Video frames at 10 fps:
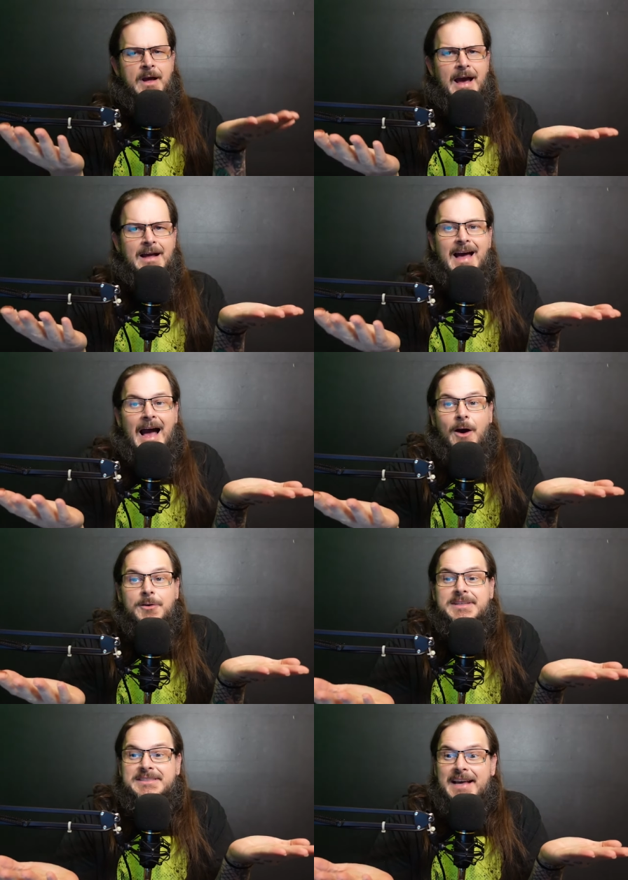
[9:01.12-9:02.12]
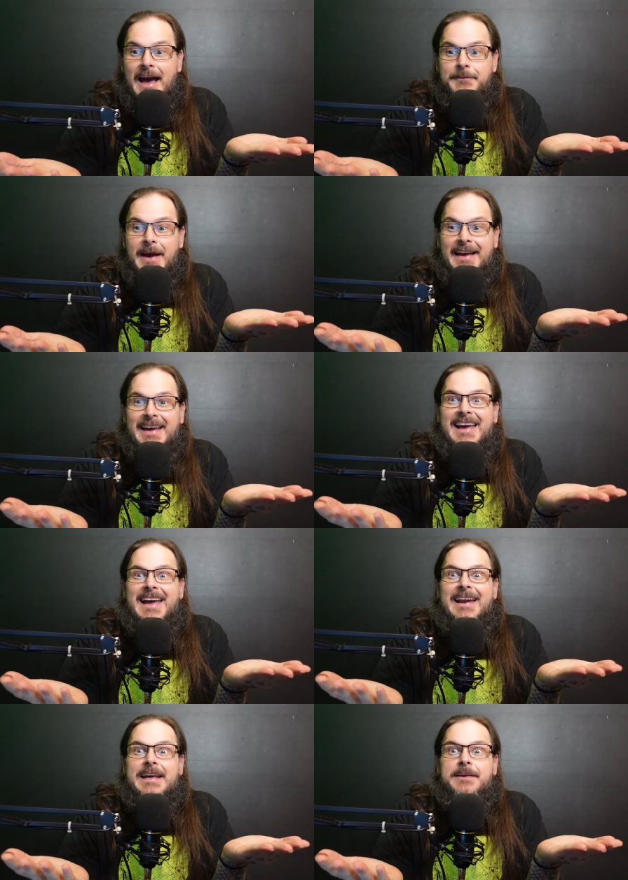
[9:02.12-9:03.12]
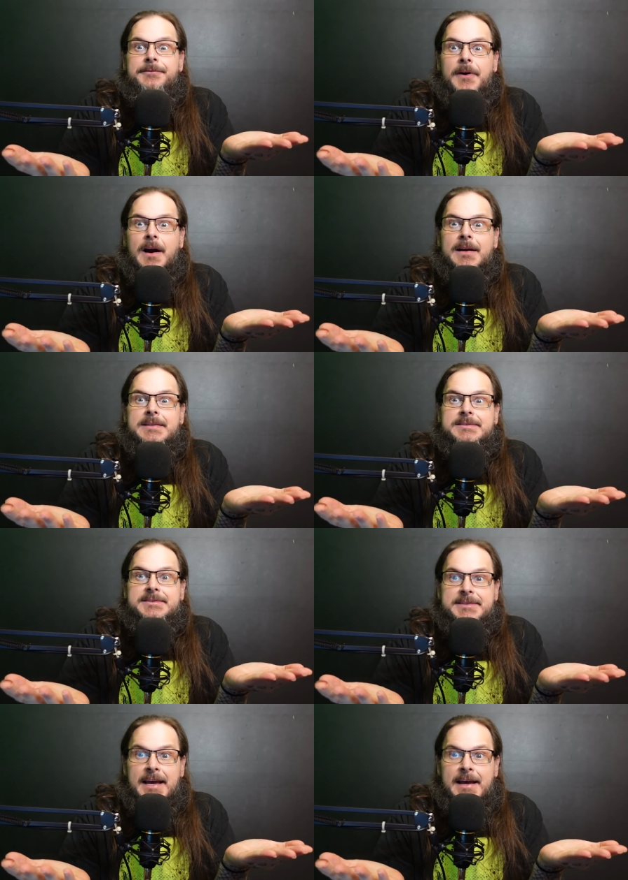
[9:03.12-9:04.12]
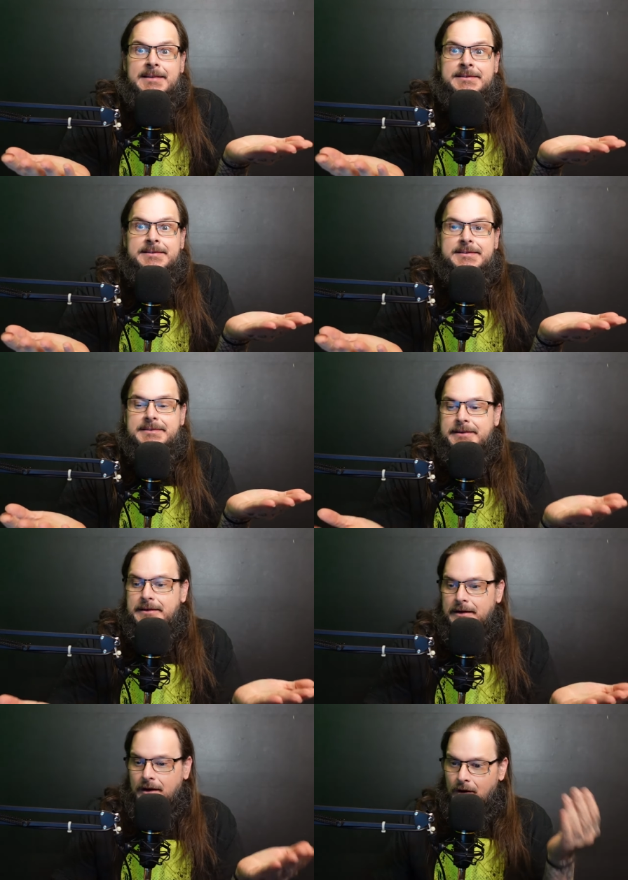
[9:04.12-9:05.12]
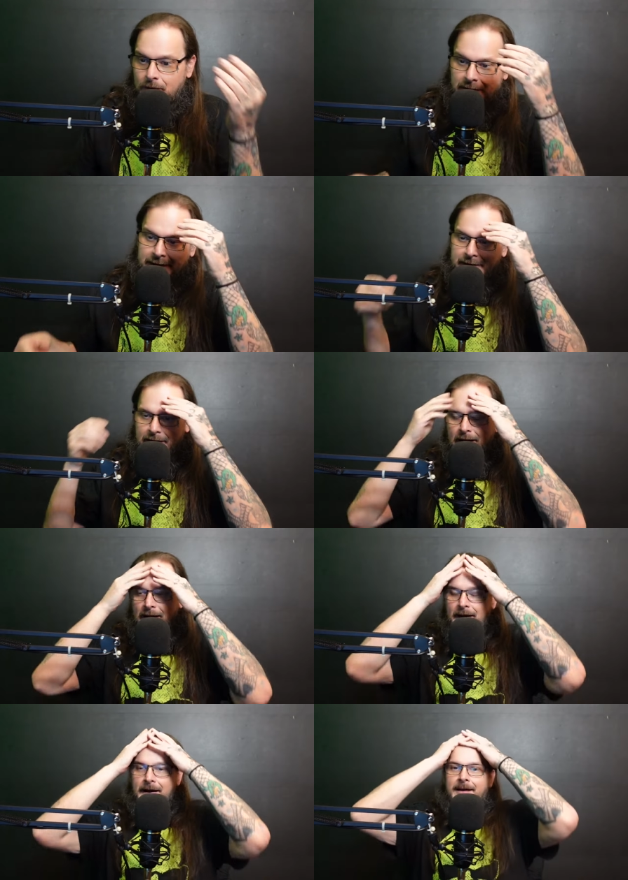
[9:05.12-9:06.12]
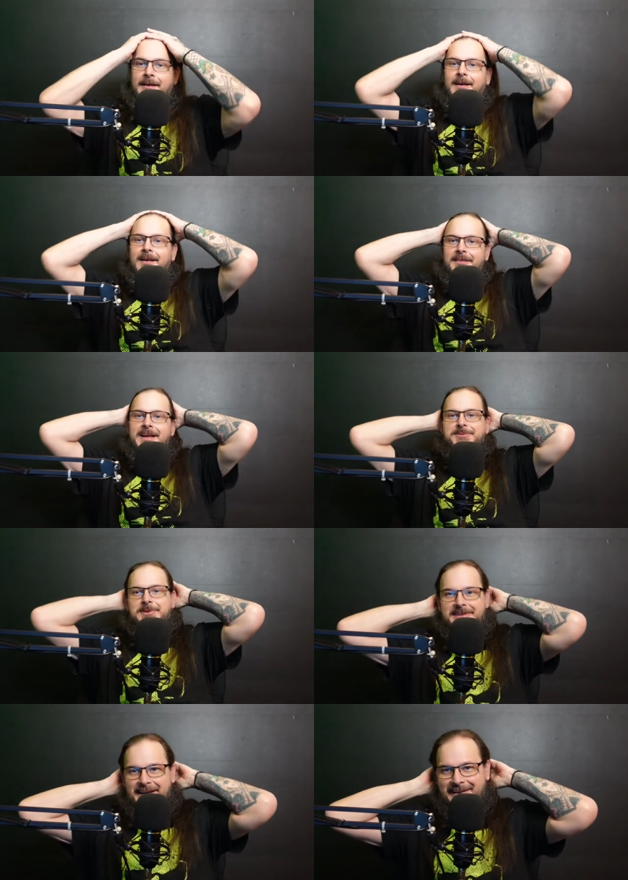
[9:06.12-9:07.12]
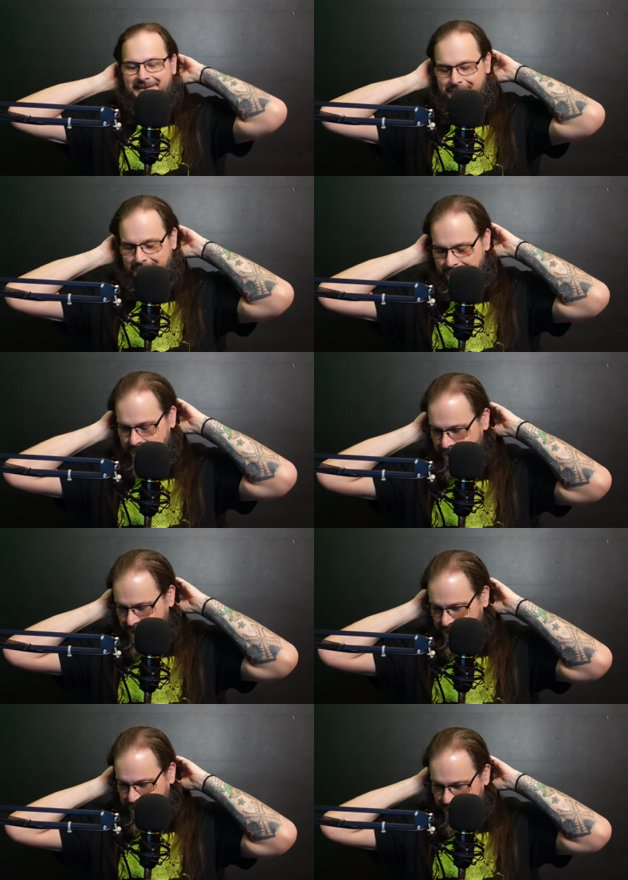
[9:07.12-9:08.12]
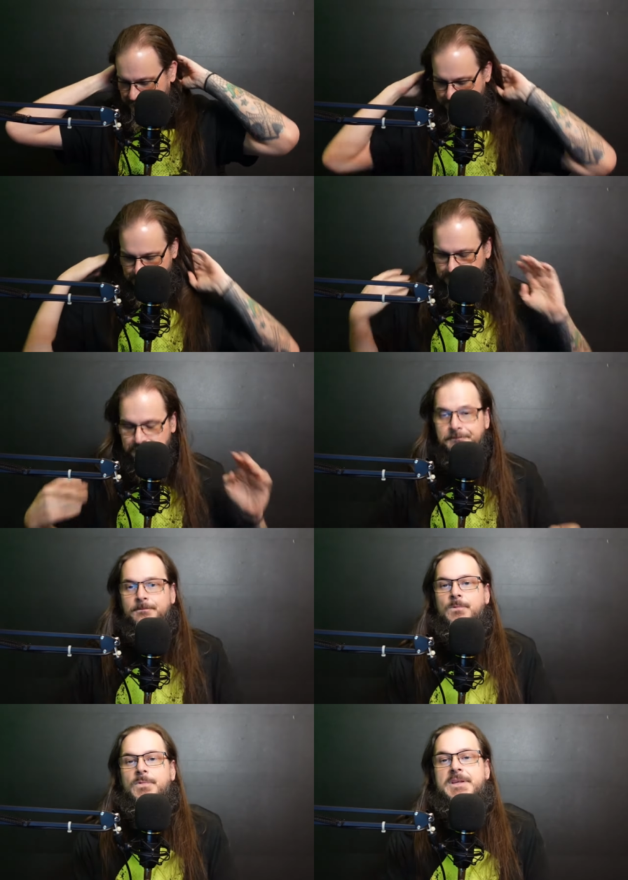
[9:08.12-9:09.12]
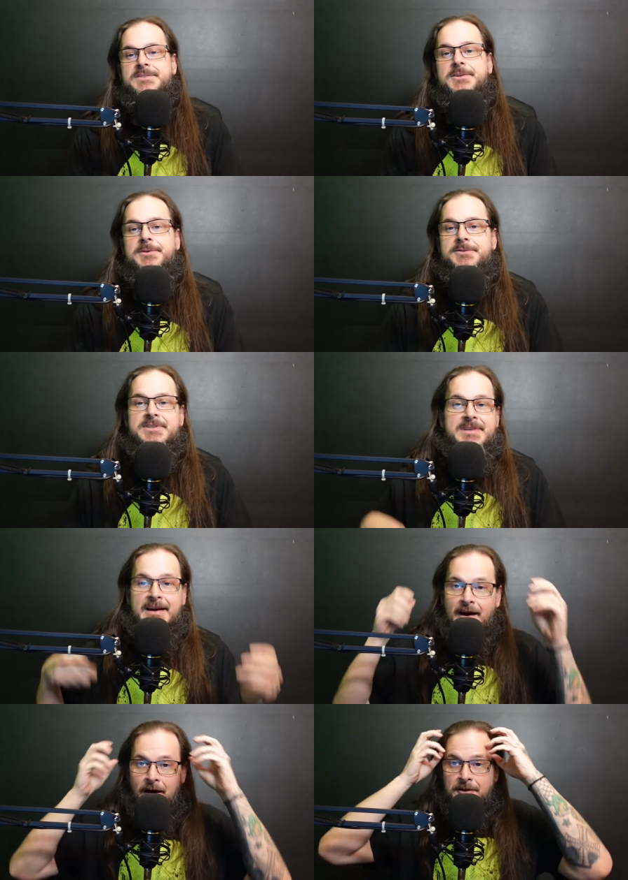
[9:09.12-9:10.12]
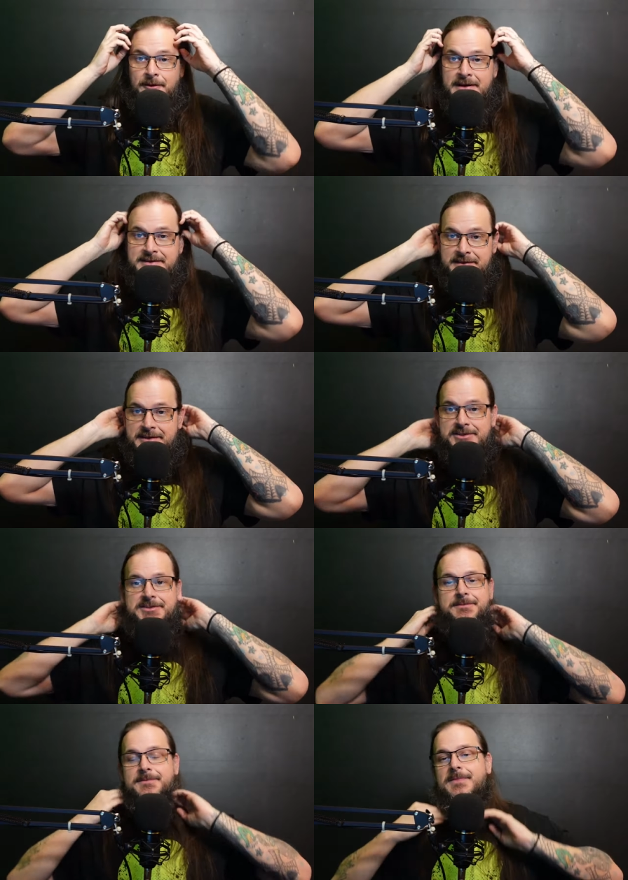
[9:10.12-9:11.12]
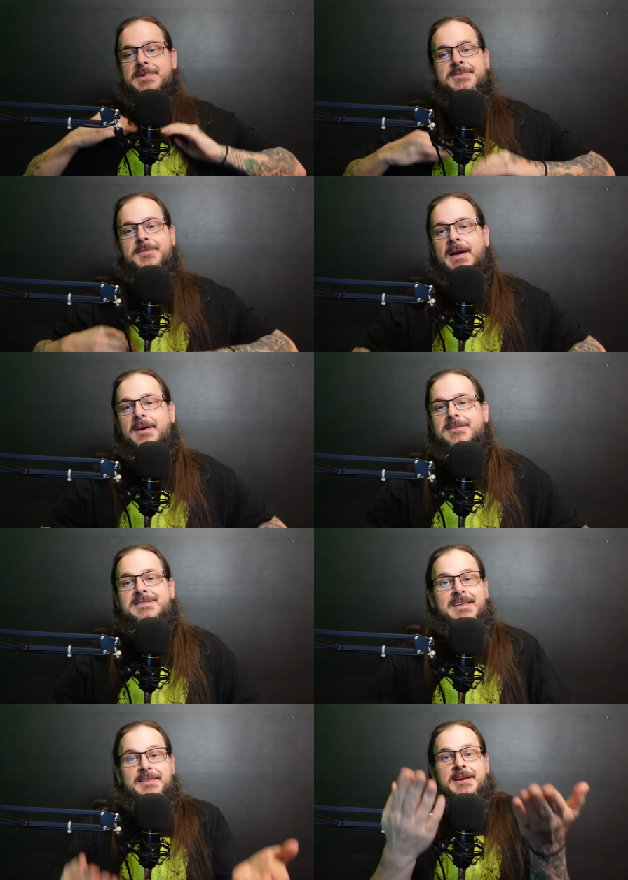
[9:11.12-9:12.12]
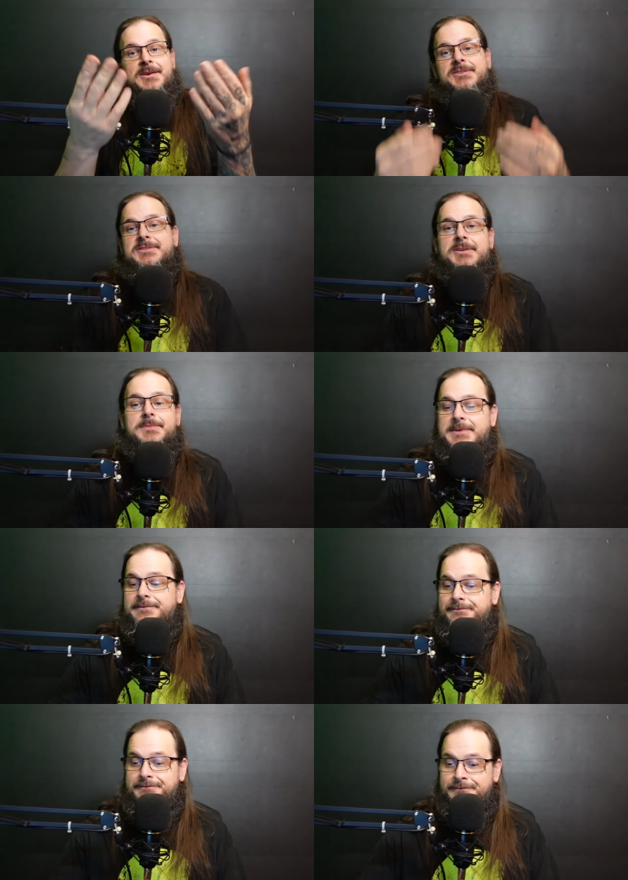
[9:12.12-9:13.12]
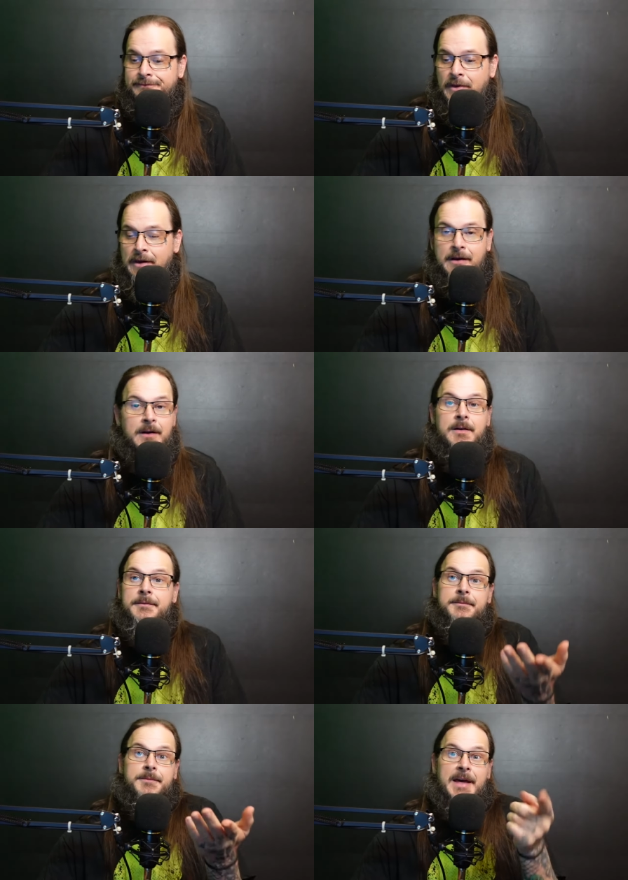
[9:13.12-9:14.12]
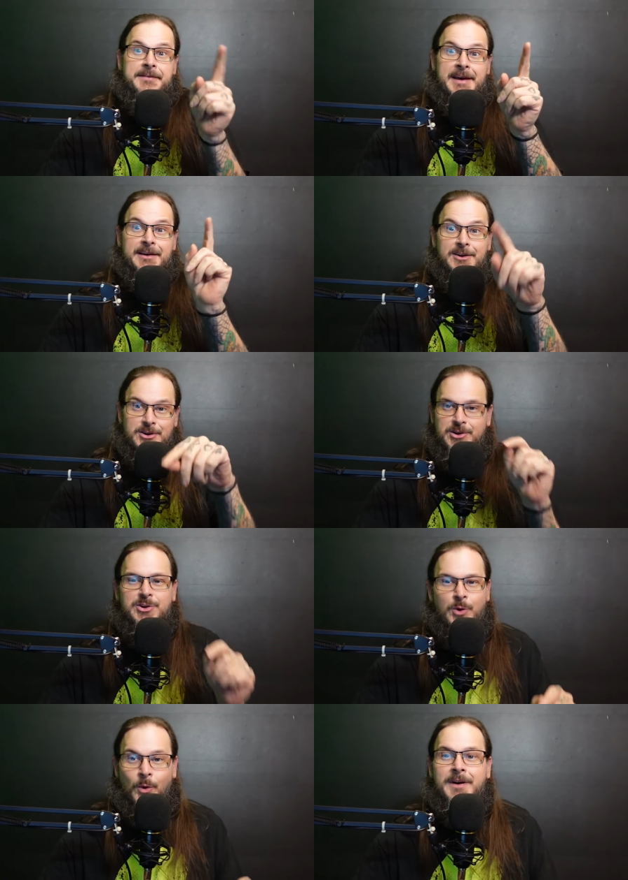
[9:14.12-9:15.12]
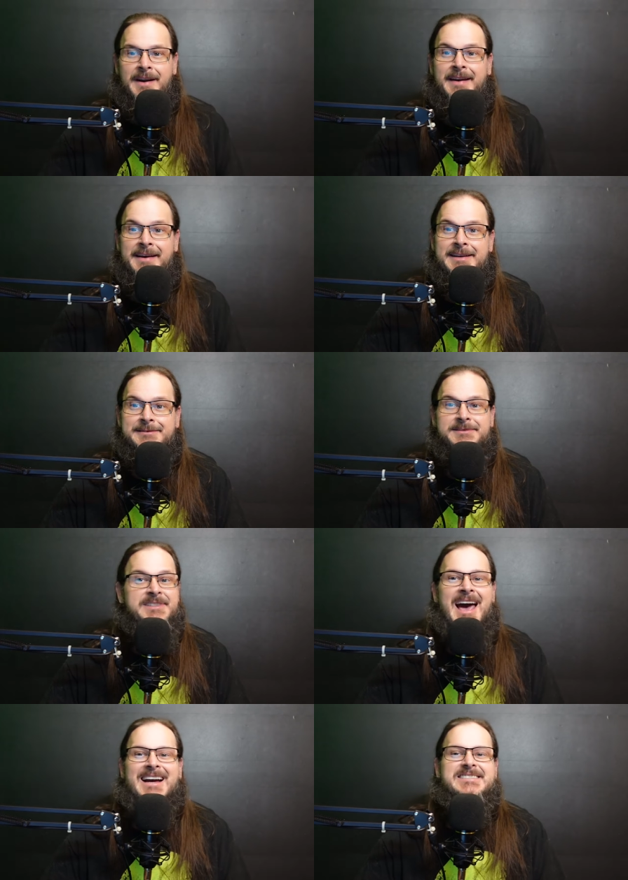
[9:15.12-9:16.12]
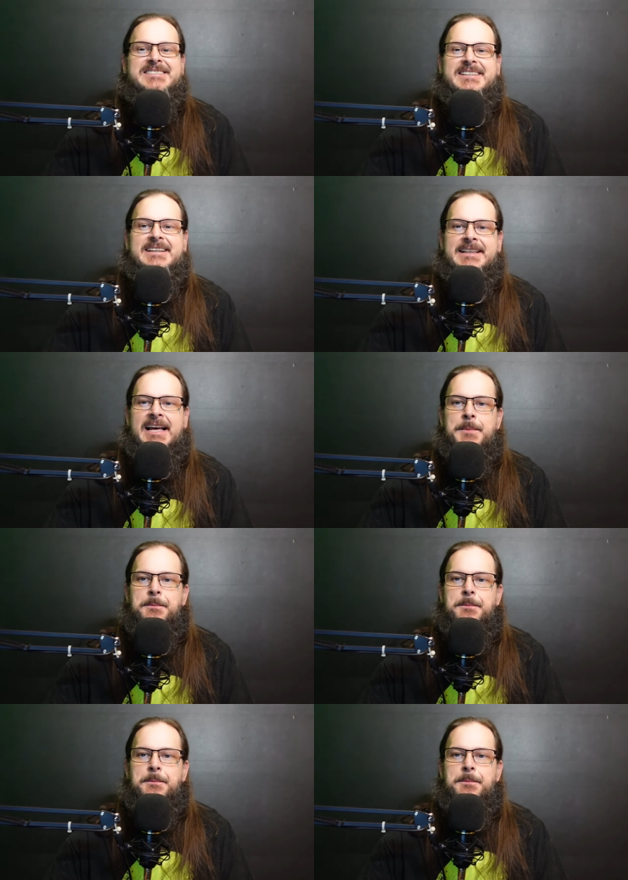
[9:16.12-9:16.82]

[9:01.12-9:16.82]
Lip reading: How does that make any fucking sense? Oh my God. That's ridiculous. This dude, just like all the rest of these fakers, they think you're stupid. They think you're an idiot. Next clip.